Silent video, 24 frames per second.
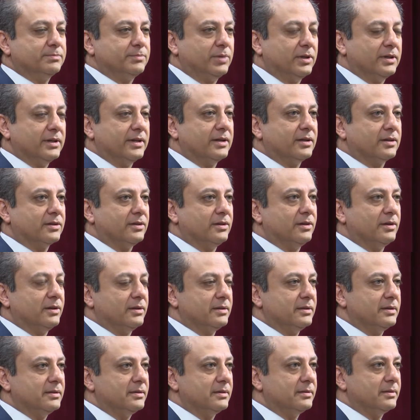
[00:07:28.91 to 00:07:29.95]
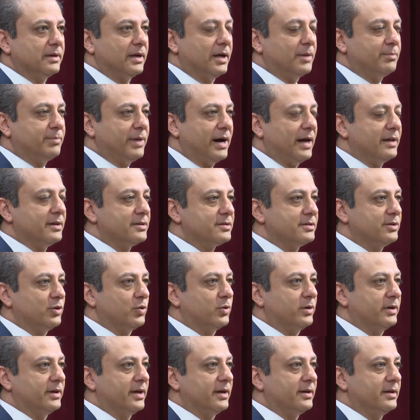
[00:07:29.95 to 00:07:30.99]
political, uh,
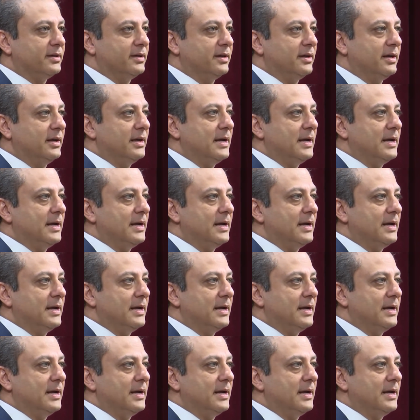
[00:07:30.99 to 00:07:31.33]
policy-oriented,